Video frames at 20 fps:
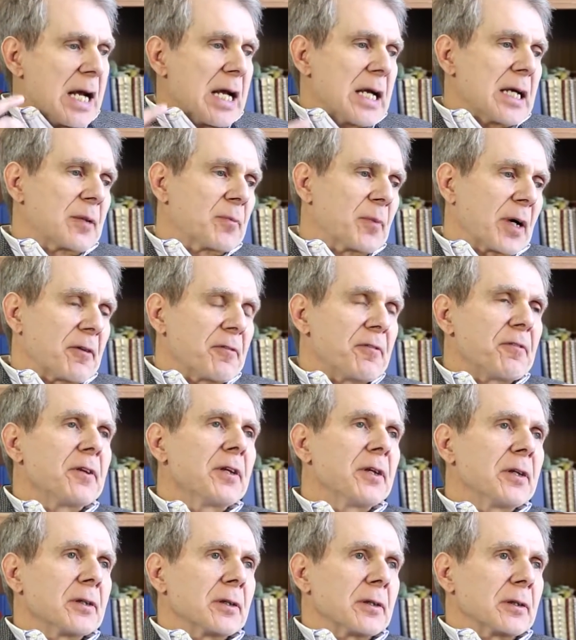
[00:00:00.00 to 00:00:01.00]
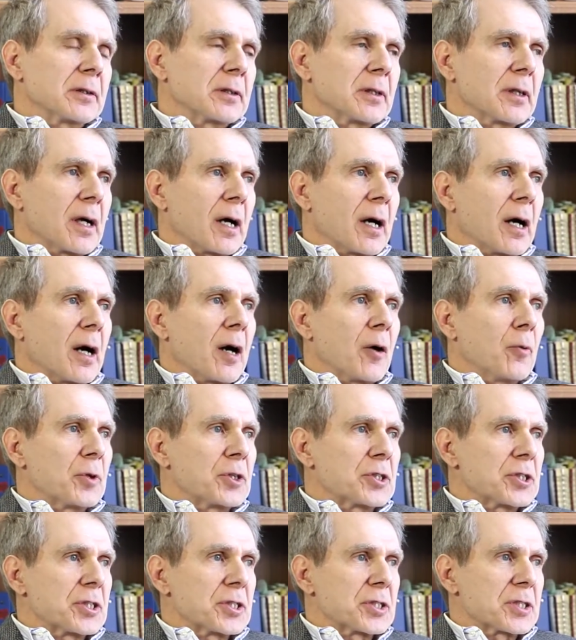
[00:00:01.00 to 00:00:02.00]
In my field, uh,
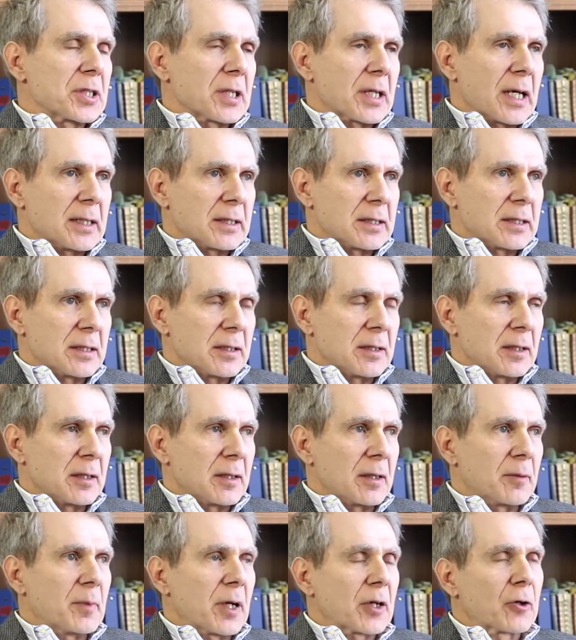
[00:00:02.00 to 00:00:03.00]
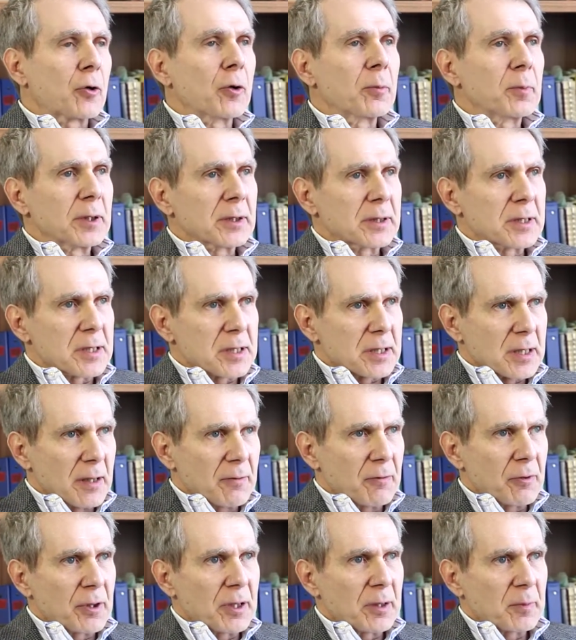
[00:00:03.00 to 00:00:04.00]
which is antimicrobial
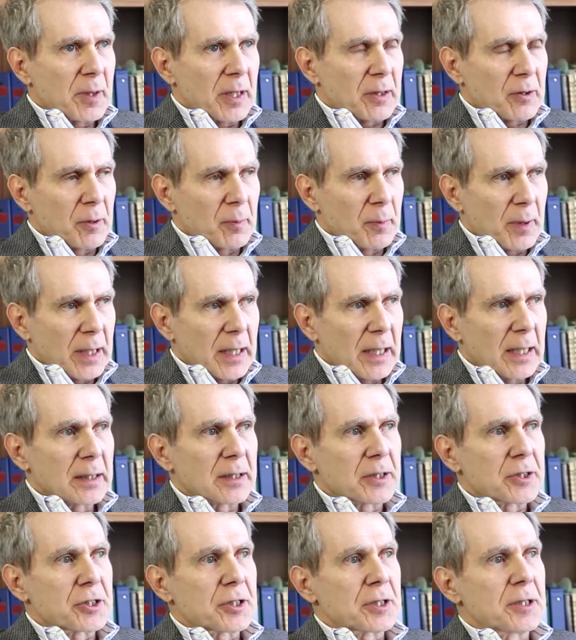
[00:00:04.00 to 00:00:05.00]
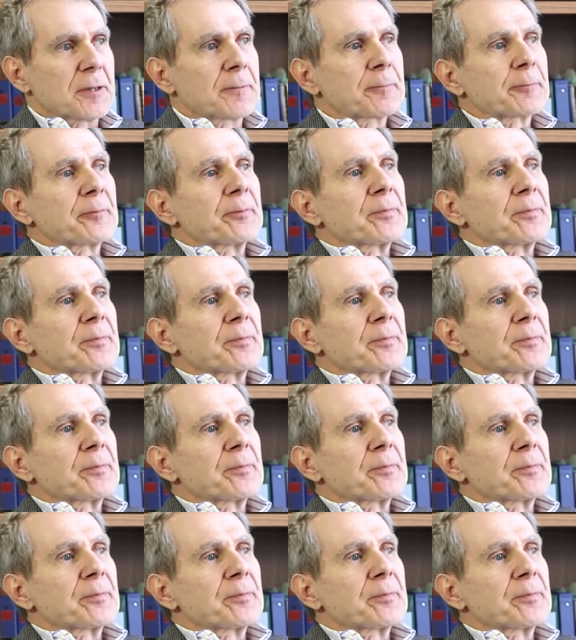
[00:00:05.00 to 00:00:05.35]
discovery and microbiology,